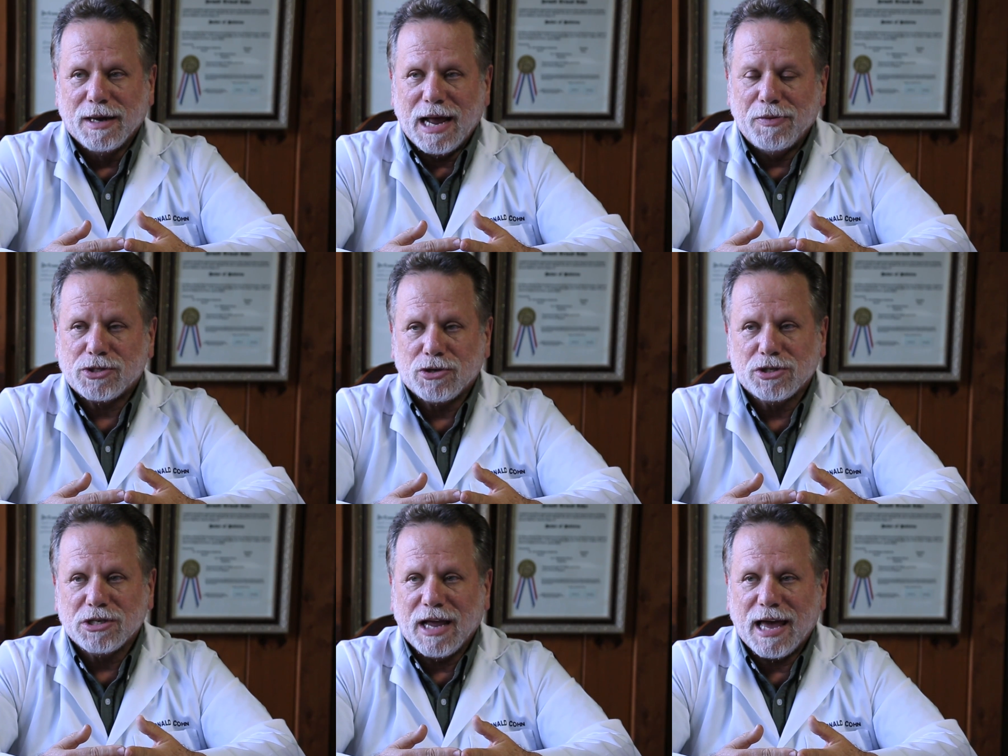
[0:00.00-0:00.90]
And the
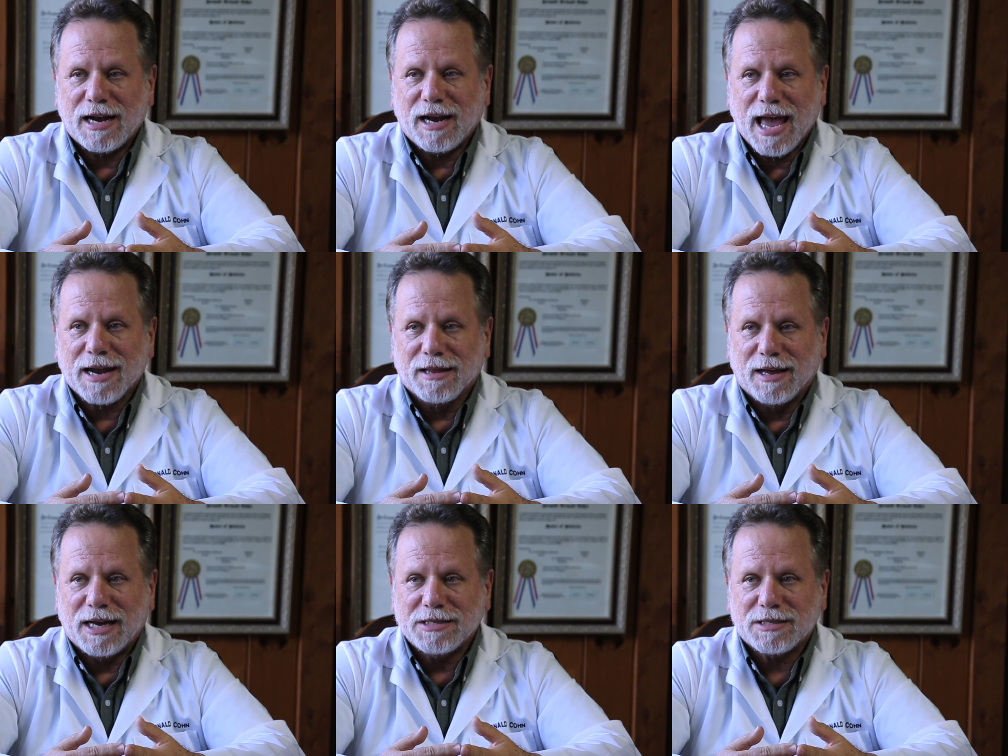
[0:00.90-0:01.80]
surgeon had it
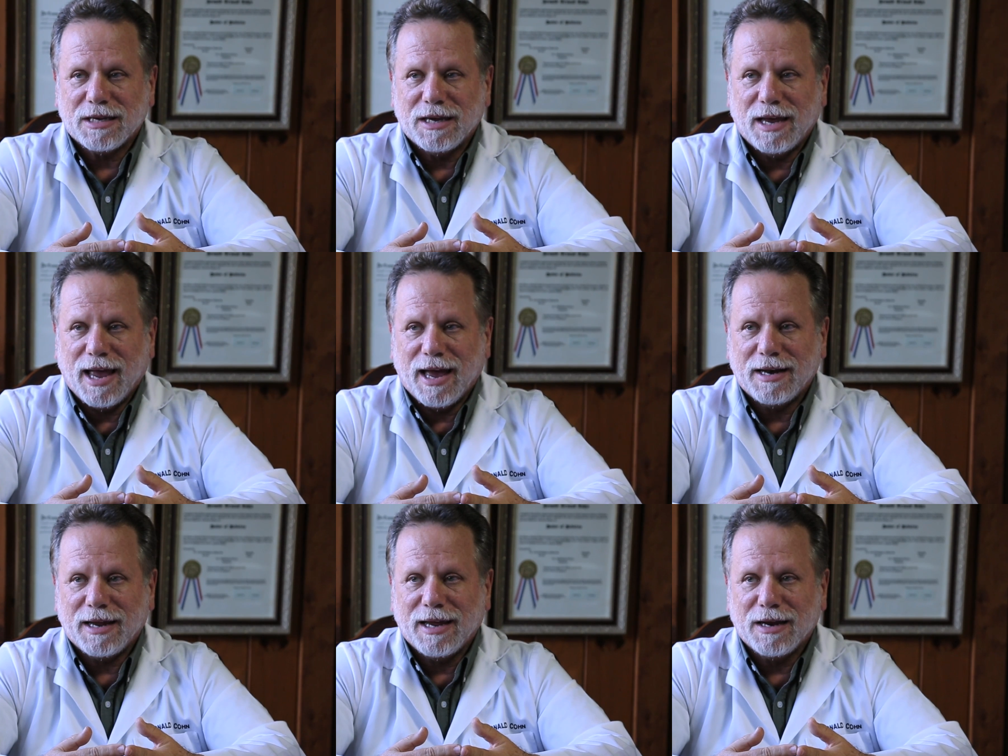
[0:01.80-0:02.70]
analyzed,
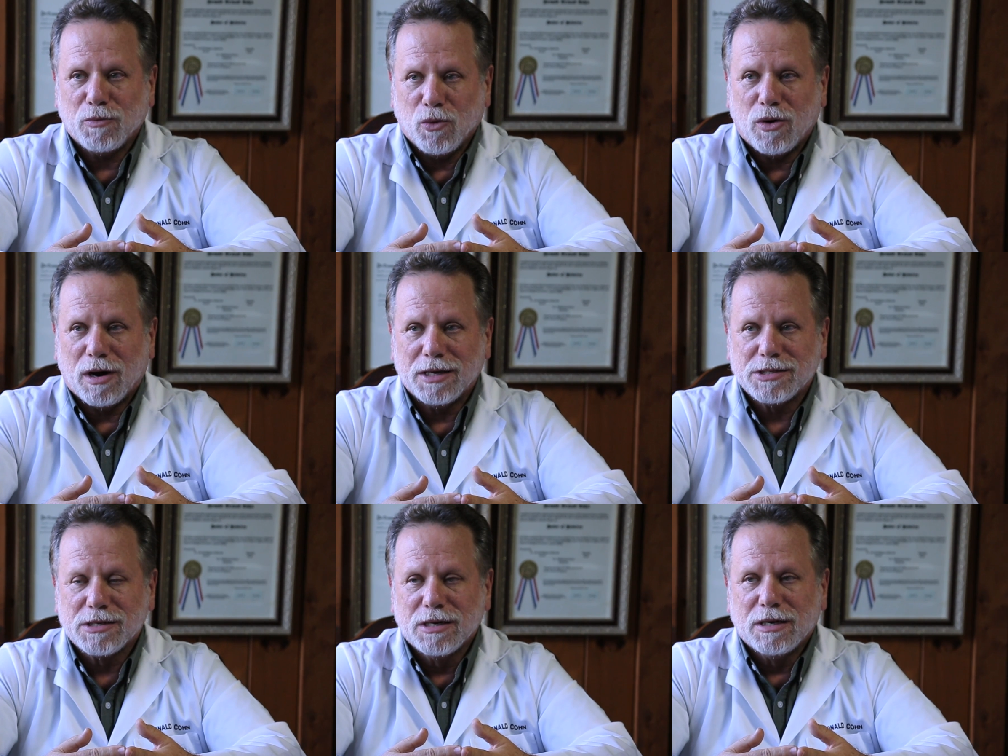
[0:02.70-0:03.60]
and it
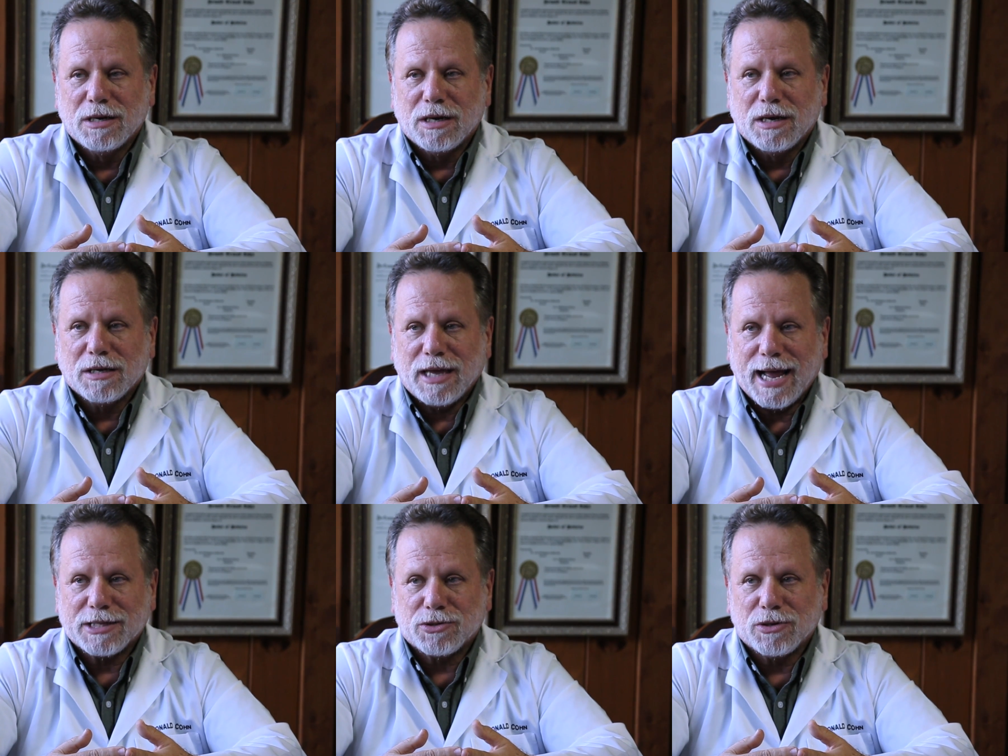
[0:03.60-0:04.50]
was
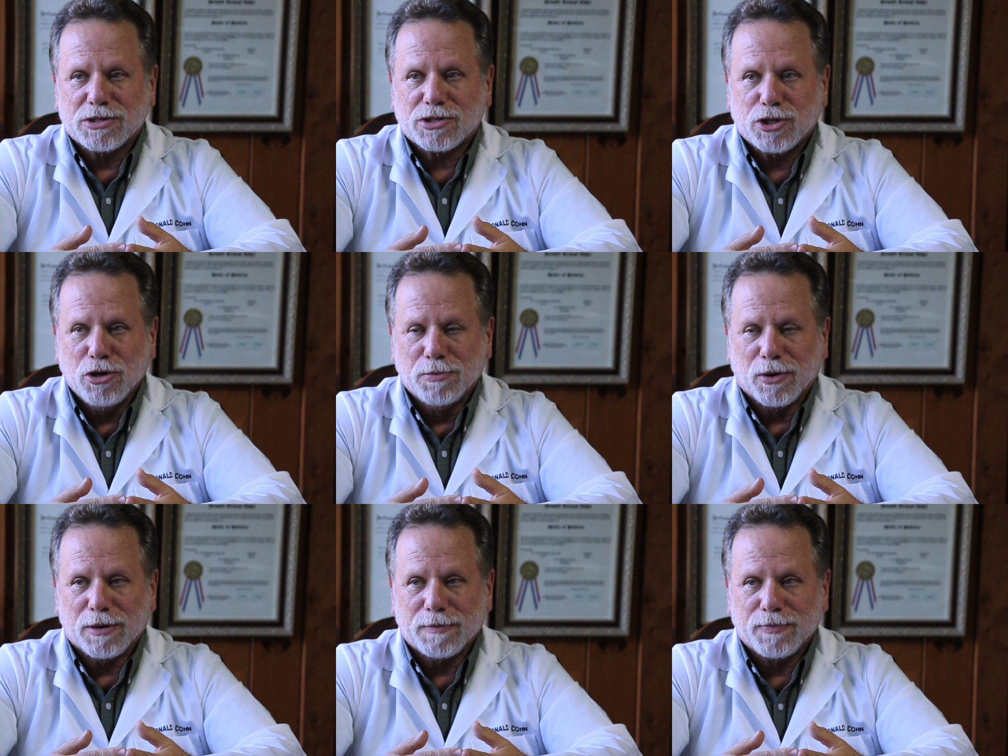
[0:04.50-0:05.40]
cancerous tumor.